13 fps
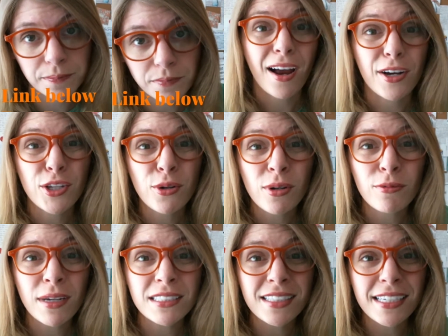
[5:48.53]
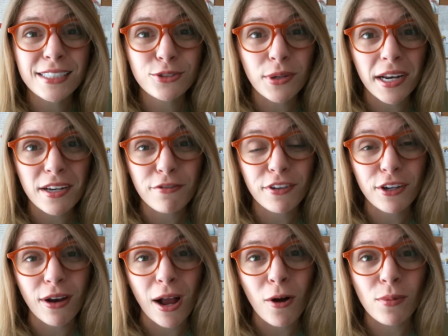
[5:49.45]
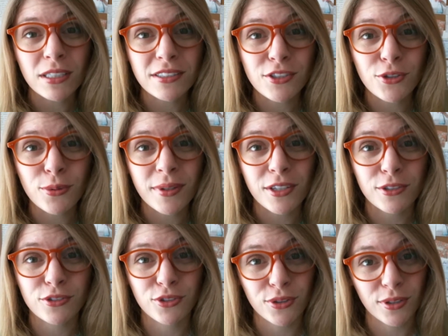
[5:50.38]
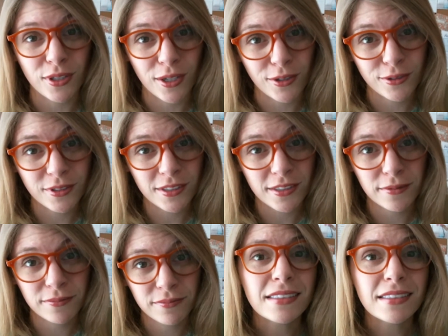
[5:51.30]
Are you a resident trying to figure out what to do with your student loans?